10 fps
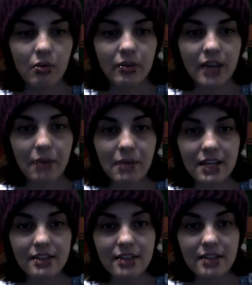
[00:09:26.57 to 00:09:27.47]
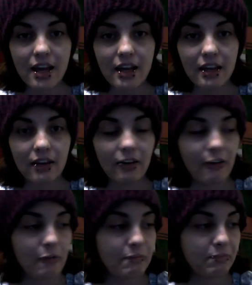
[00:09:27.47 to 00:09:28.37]
with that being said,
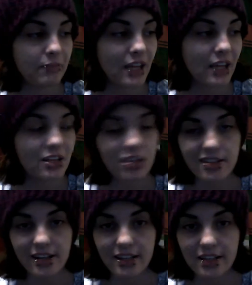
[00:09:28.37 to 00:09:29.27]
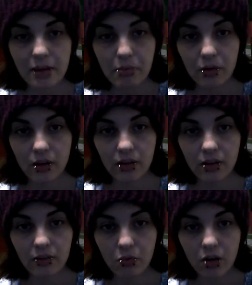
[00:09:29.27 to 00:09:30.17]
that's just an example
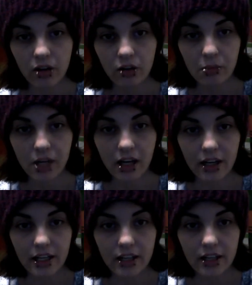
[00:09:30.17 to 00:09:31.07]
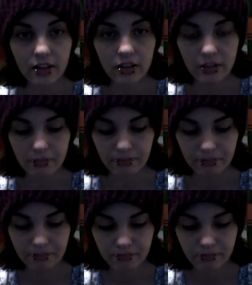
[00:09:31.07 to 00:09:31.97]
of one Illuminati
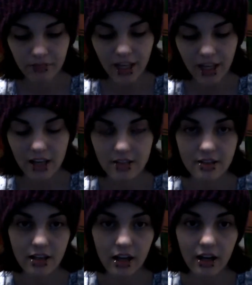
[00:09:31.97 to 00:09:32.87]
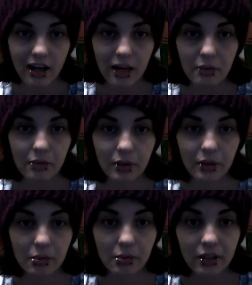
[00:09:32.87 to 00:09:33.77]
case that I
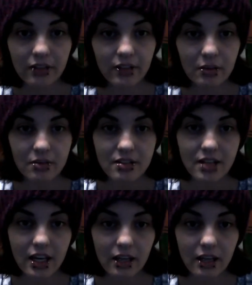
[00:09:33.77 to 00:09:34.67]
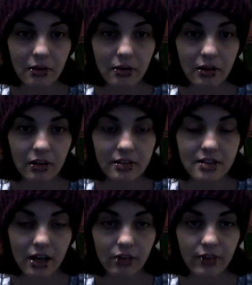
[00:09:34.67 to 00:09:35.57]
really believe he was taken as
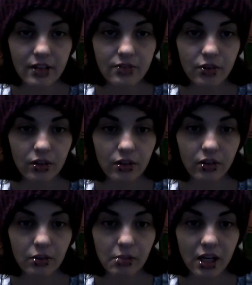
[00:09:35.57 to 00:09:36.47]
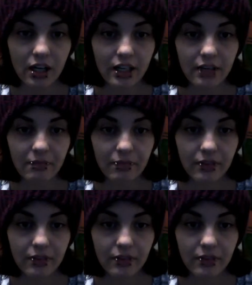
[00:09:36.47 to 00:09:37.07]
sacrifice for the Illuminati,